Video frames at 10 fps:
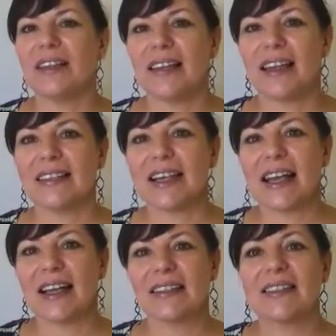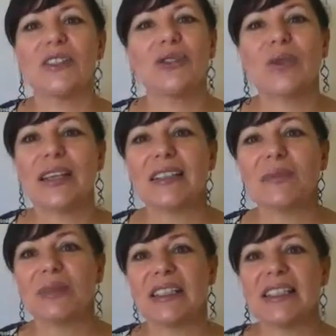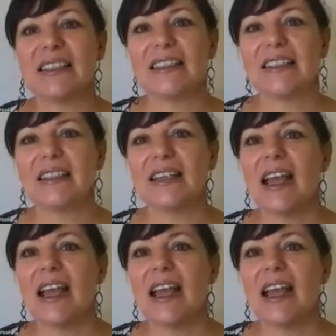that task, that you'll get it completed.